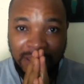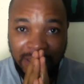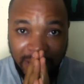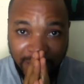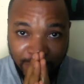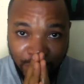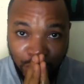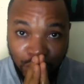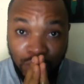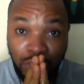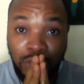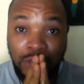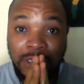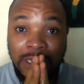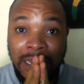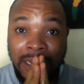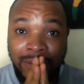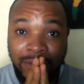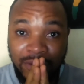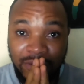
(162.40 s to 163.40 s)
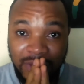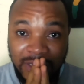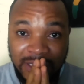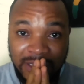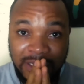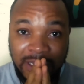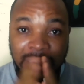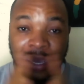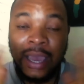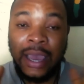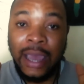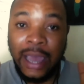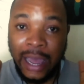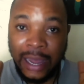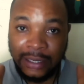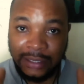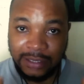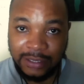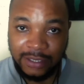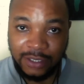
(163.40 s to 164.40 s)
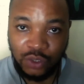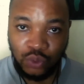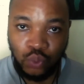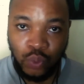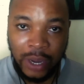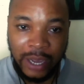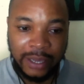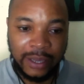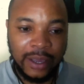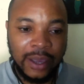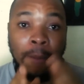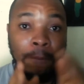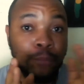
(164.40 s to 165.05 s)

dangerous and risky. And this is why